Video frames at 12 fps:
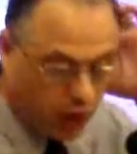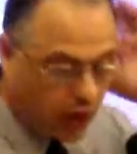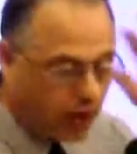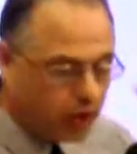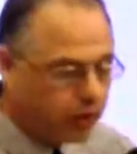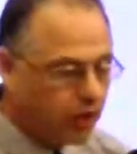
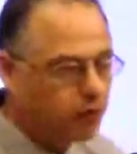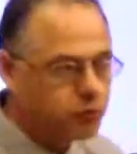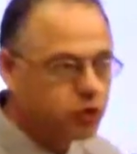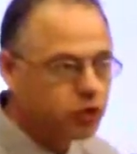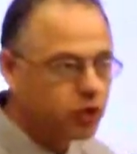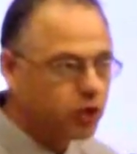Anything up
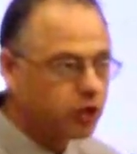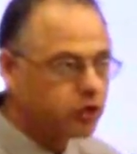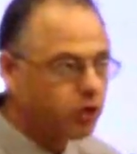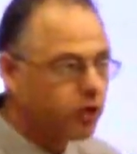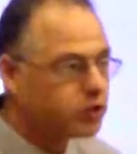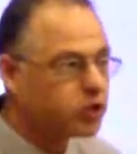to things
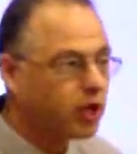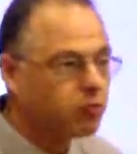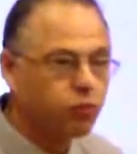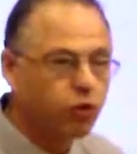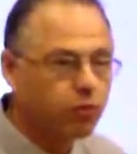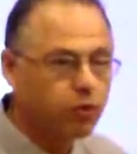like skin
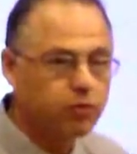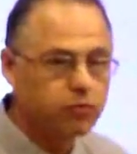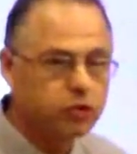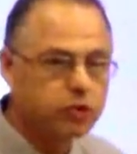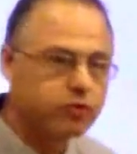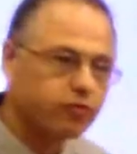problems,